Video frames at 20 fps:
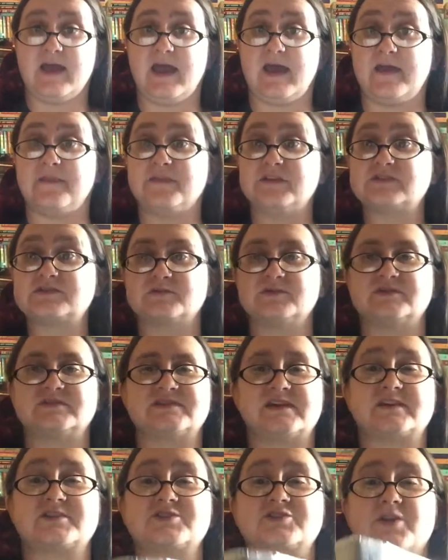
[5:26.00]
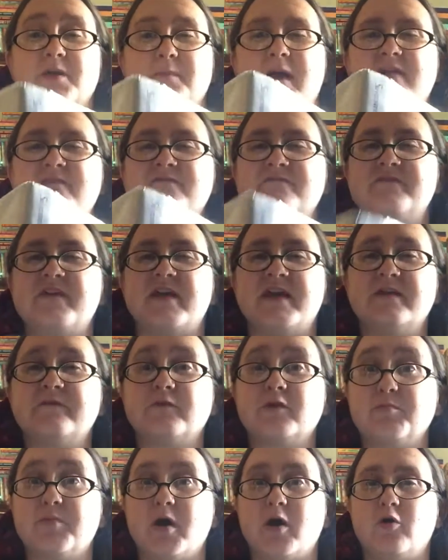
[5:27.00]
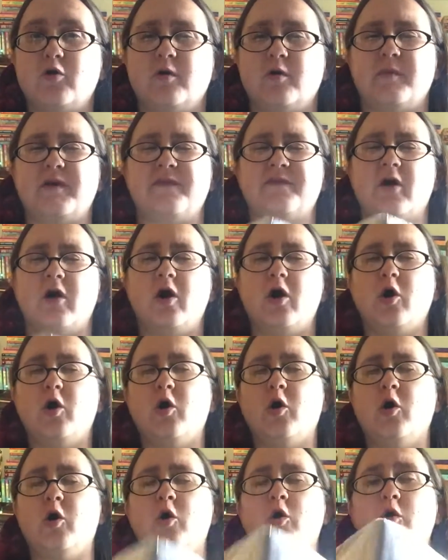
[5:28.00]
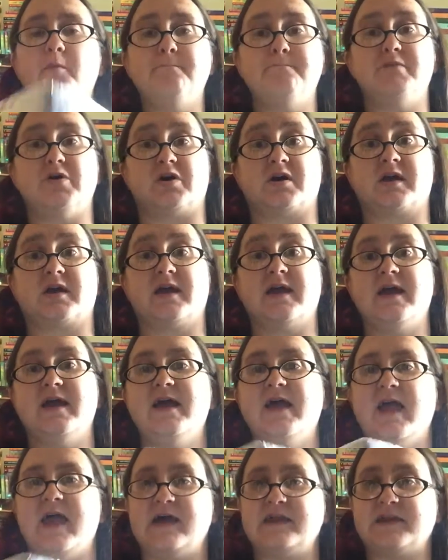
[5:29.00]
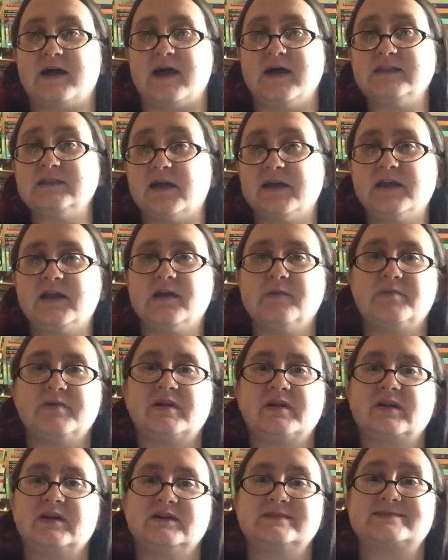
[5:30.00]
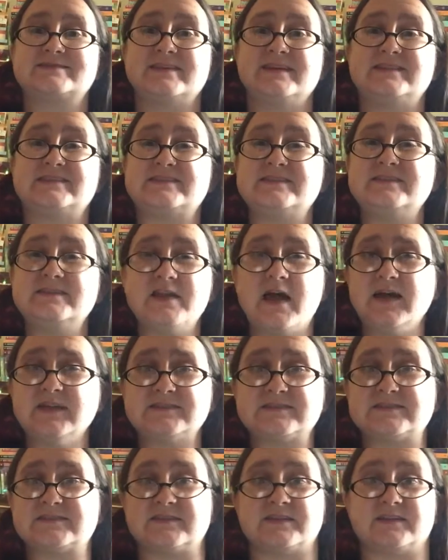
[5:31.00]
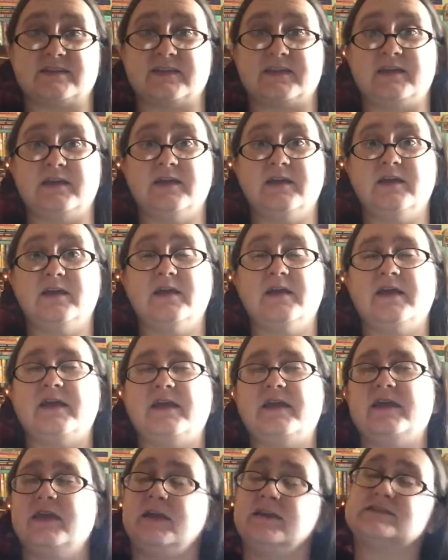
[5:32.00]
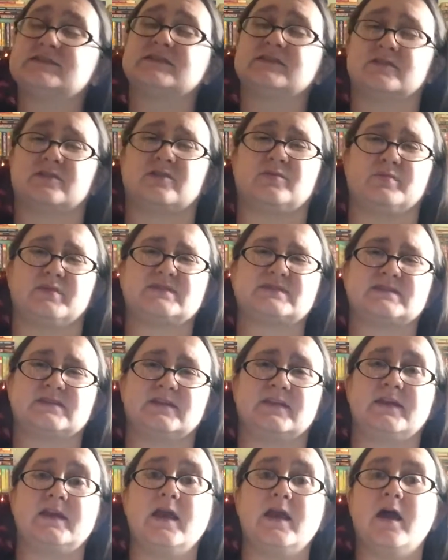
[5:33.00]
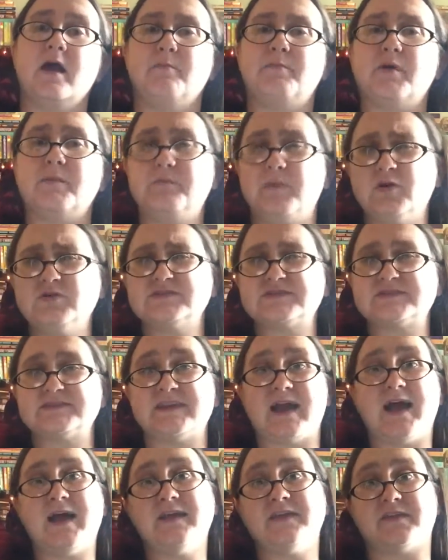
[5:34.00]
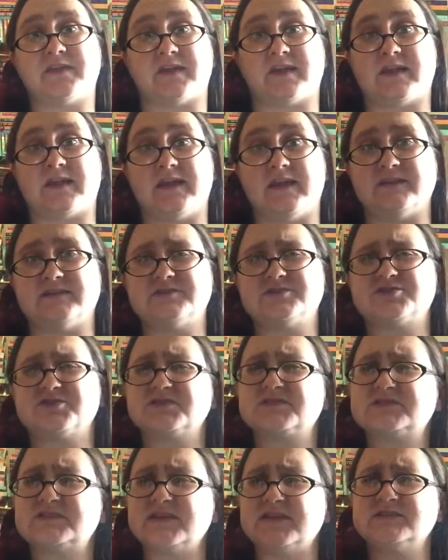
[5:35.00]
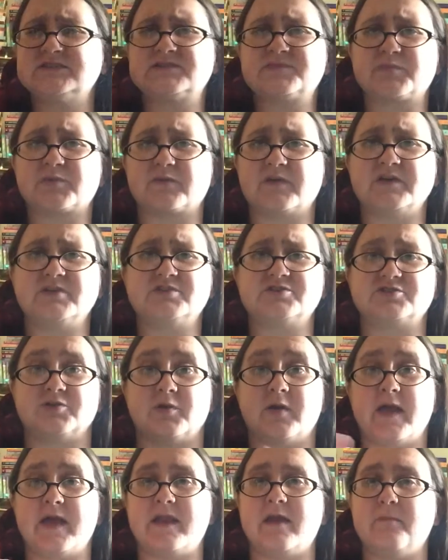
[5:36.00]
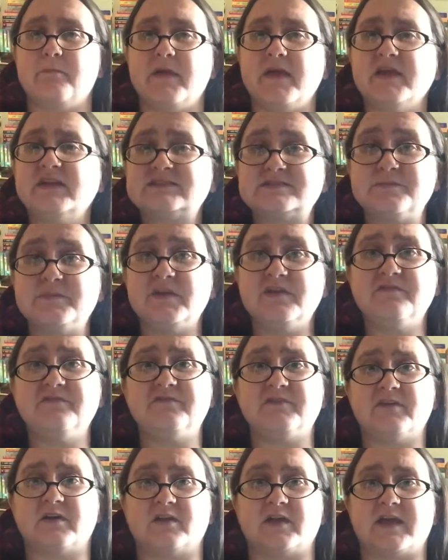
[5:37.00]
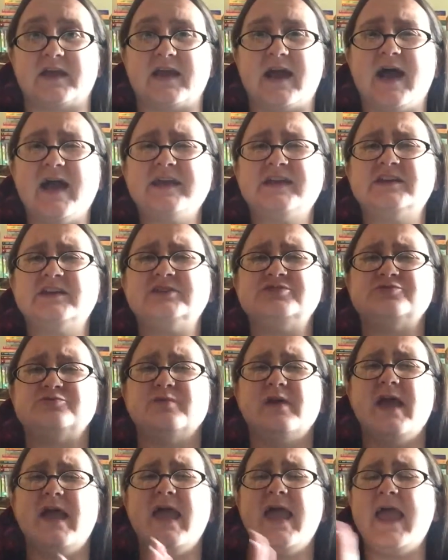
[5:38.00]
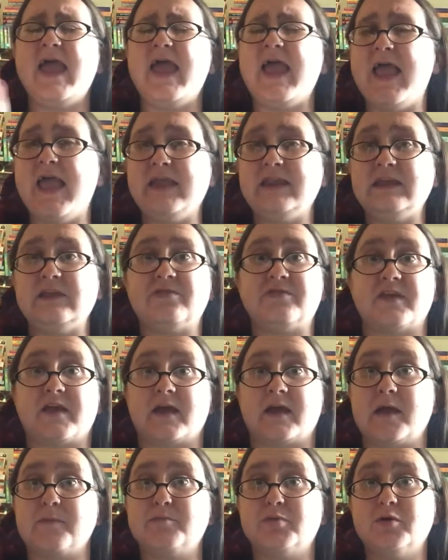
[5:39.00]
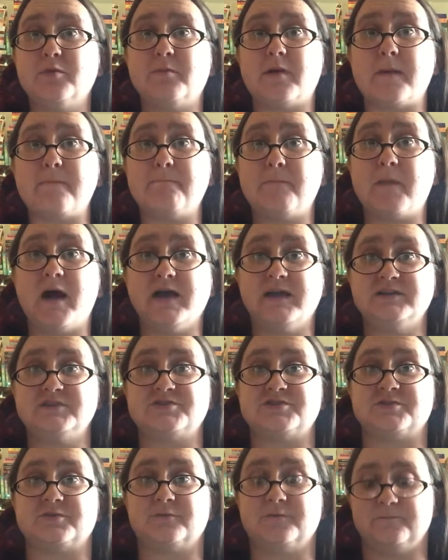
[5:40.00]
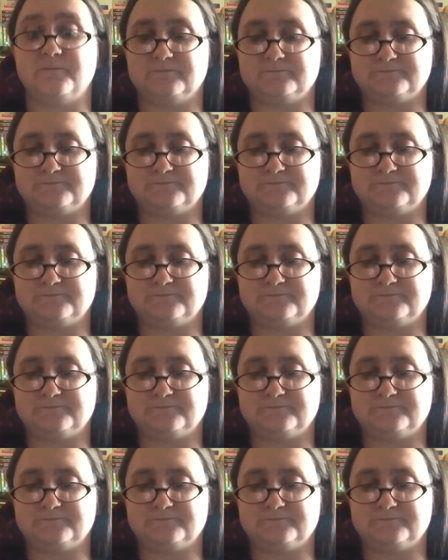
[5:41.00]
And this one is actually my favorite poem in the whole book. And I like it because it's not silly. It's a little bit silly. But mostly, I think it's just inspirational. And it makes me feel like I can do anything I put my mind to.